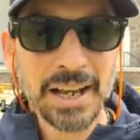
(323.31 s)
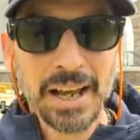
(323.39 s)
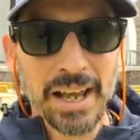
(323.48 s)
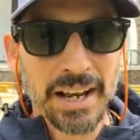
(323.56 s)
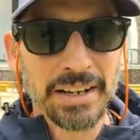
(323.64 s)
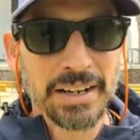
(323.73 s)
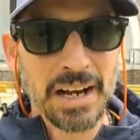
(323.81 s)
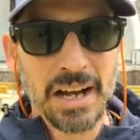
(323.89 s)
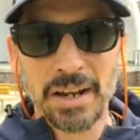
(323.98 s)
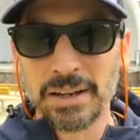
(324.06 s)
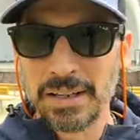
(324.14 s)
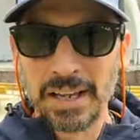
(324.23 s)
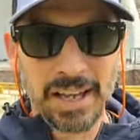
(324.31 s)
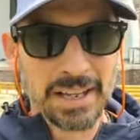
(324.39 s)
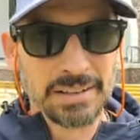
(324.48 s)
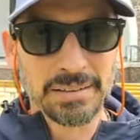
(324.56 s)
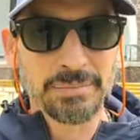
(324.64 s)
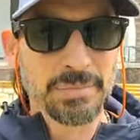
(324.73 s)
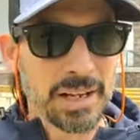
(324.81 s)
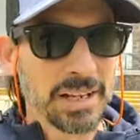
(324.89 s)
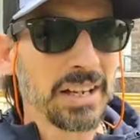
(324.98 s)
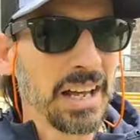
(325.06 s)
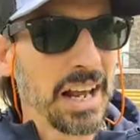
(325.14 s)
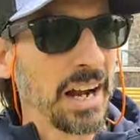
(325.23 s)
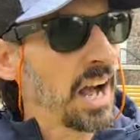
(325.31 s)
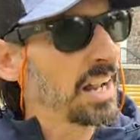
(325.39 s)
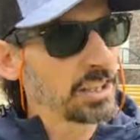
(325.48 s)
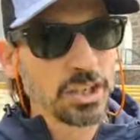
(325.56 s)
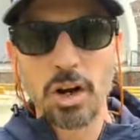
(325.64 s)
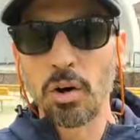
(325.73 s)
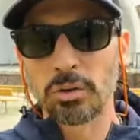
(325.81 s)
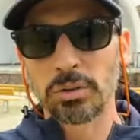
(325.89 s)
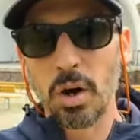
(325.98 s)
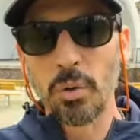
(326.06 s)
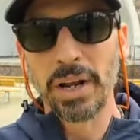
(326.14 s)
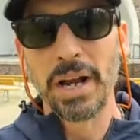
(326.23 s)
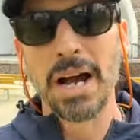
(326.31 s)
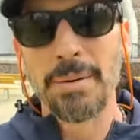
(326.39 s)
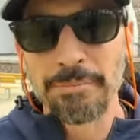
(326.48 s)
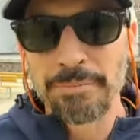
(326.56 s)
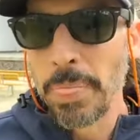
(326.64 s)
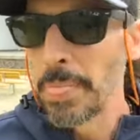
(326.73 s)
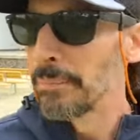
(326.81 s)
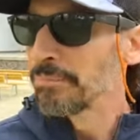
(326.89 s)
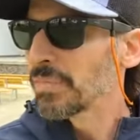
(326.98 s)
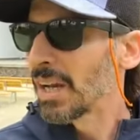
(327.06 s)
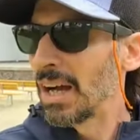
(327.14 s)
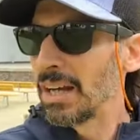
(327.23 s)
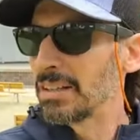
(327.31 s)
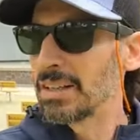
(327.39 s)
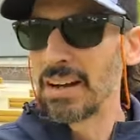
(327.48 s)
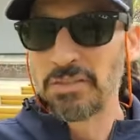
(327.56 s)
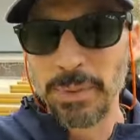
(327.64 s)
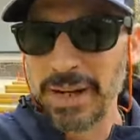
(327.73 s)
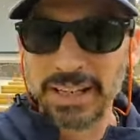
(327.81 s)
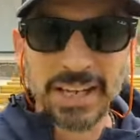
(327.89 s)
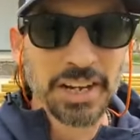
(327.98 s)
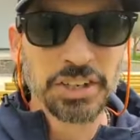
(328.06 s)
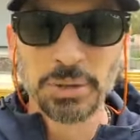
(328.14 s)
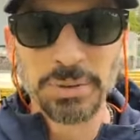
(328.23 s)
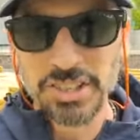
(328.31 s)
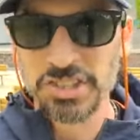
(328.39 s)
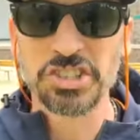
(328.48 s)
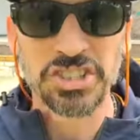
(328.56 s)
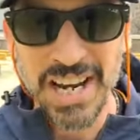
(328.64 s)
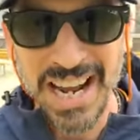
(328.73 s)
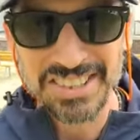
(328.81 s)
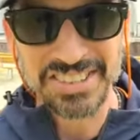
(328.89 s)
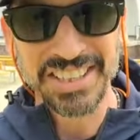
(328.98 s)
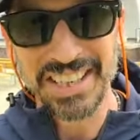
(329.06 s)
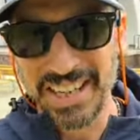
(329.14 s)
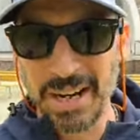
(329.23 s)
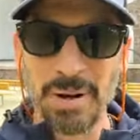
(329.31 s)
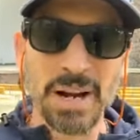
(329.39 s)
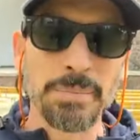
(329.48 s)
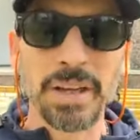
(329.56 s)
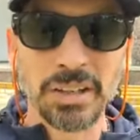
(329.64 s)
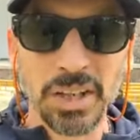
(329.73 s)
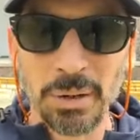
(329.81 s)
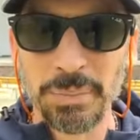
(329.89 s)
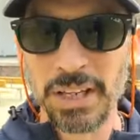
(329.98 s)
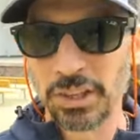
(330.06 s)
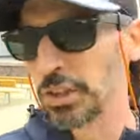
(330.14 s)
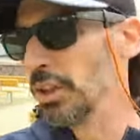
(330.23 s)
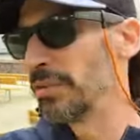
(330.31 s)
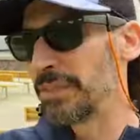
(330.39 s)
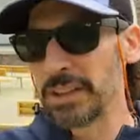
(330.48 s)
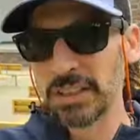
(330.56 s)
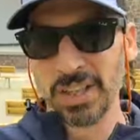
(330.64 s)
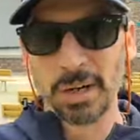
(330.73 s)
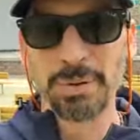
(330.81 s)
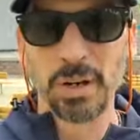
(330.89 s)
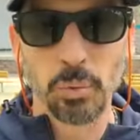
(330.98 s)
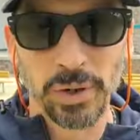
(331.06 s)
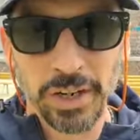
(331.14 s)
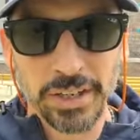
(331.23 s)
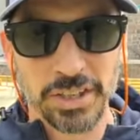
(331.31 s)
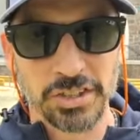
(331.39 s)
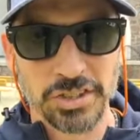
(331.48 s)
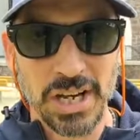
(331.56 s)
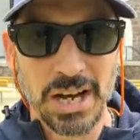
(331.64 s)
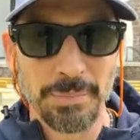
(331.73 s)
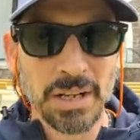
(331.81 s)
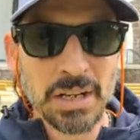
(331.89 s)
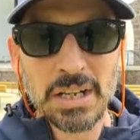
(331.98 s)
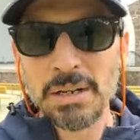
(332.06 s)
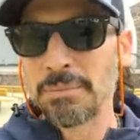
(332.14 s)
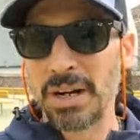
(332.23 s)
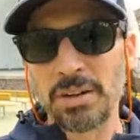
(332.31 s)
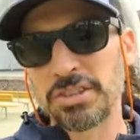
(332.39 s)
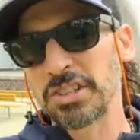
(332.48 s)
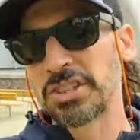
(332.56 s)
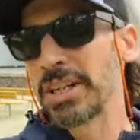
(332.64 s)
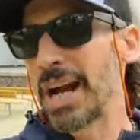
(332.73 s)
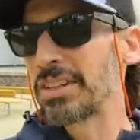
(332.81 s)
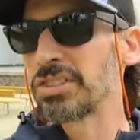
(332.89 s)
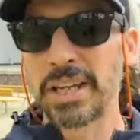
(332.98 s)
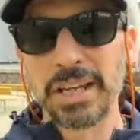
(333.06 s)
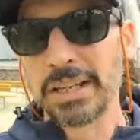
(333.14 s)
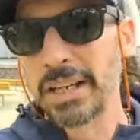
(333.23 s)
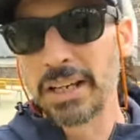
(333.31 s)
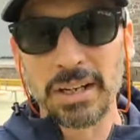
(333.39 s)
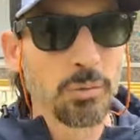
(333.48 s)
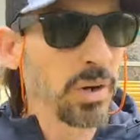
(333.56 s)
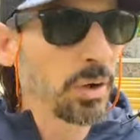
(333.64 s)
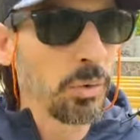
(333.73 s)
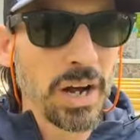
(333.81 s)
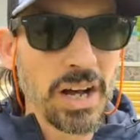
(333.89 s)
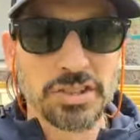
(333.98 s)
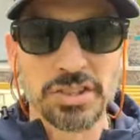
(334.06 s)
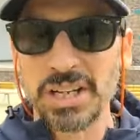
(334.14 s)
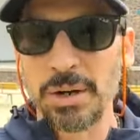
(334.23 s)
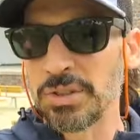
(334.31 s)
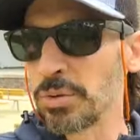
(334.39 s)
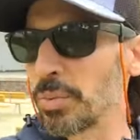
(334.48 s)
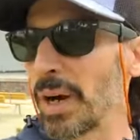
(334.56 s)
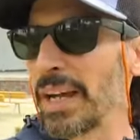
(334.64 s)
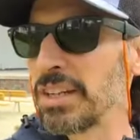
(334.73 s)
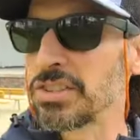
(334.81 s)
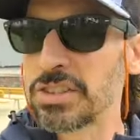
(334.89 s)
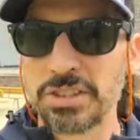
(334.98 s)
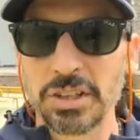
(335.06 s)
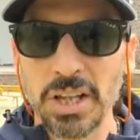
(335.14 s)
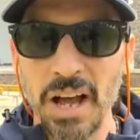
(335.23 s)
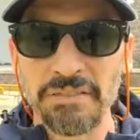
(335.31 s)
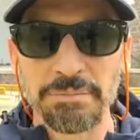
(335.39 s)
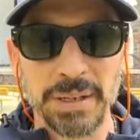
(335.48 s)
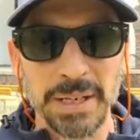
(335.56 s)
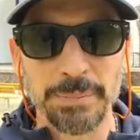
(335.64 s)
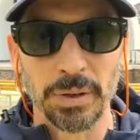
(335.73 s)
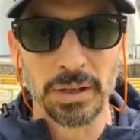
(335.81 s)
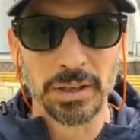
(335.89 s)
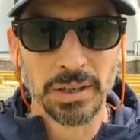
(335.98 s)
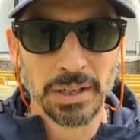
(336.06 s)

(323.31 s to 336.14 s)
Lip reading: And you know, growing up, everybody kind of knew me as just a nice kid. I might have been a little bit goofy, a little bit weird to some, but I was just a nice kid. And what it was is I was raised to love people.